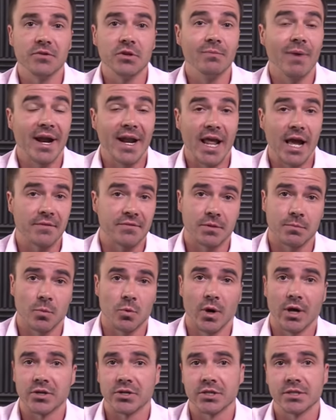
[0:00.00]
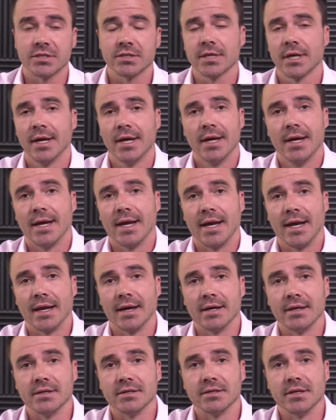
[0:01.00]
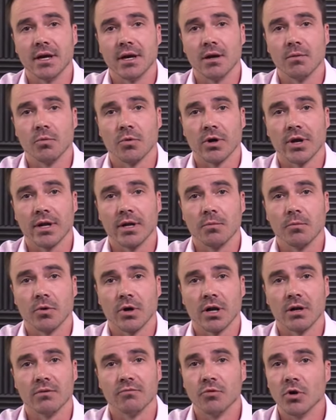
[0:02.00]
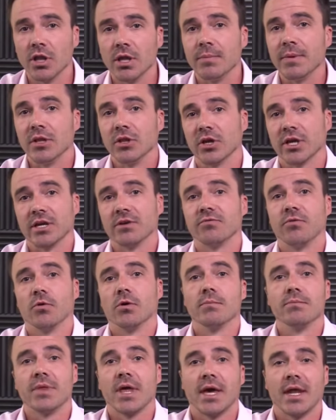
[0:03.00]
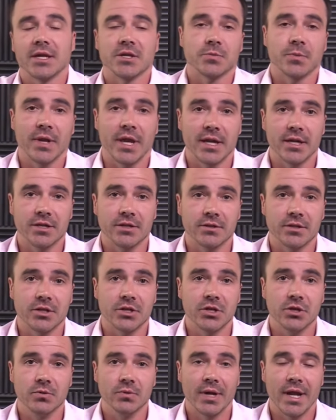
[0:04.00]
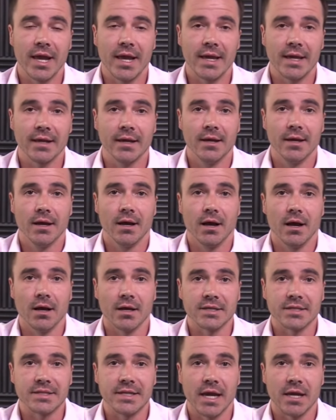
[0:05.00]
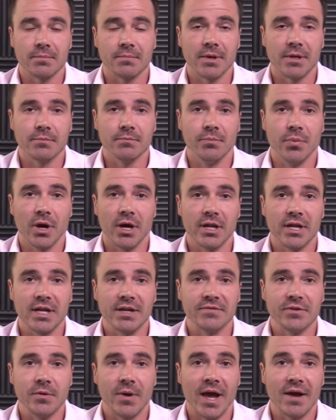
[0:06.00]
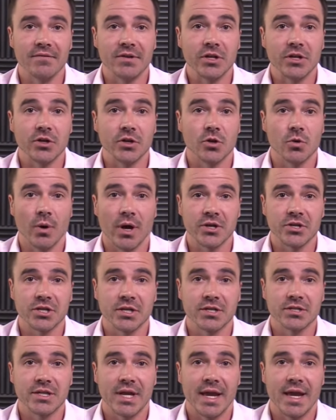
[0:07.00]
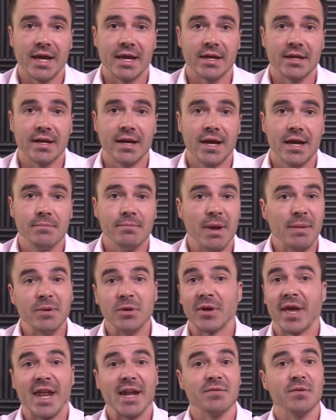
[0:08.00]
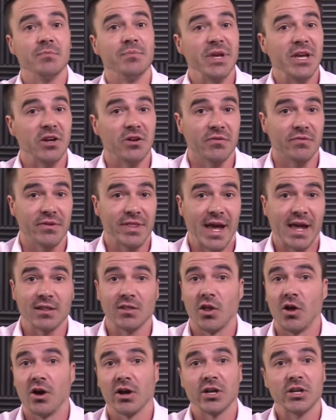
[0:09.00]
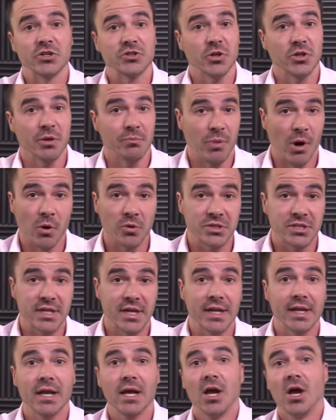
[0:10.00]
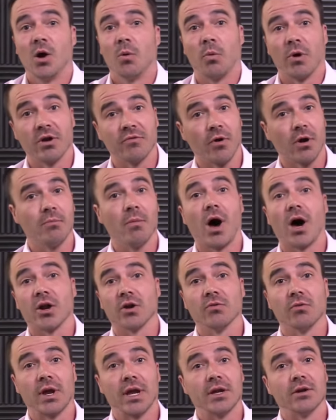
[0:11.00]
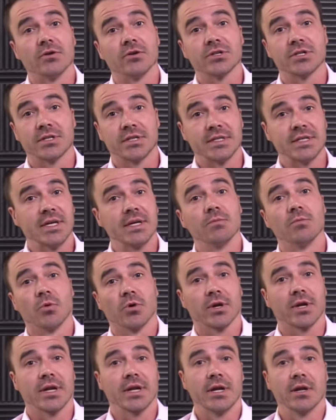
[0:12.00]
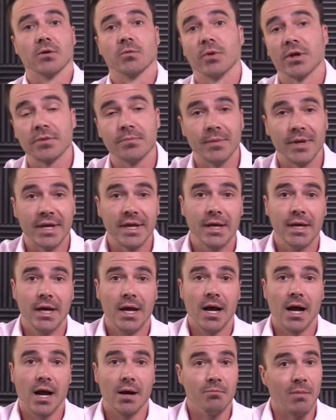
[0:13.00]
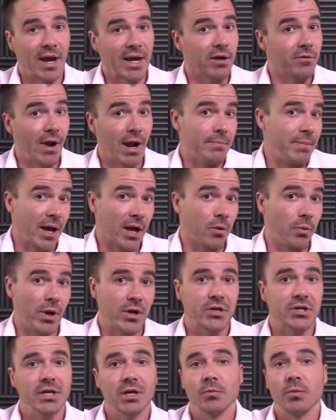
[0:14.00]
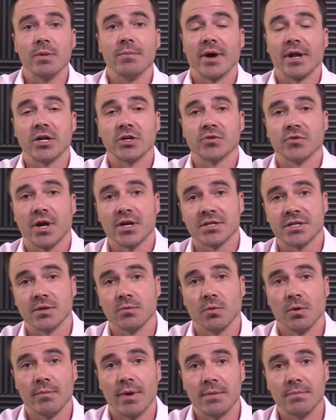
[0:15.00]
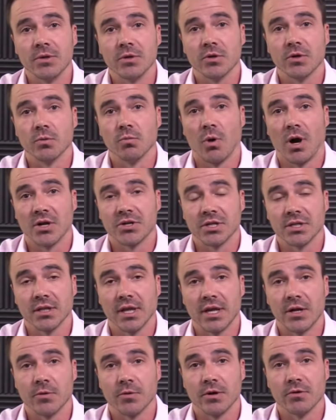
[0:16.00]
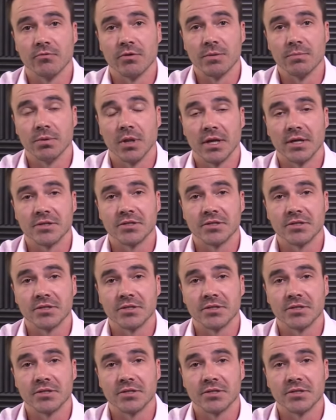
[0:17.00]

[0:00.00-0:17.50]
You might have some questions, and uh, we're gonna we're gonna really be looking for them then as we get into the Q and A uh, segment. But if you have any good questions, and maybe you can't even be here for that long, and so you post it, one of our moderators, the team working here with me, uh, might grab that question and we might address it. Where maybe you could watch it later in a replay.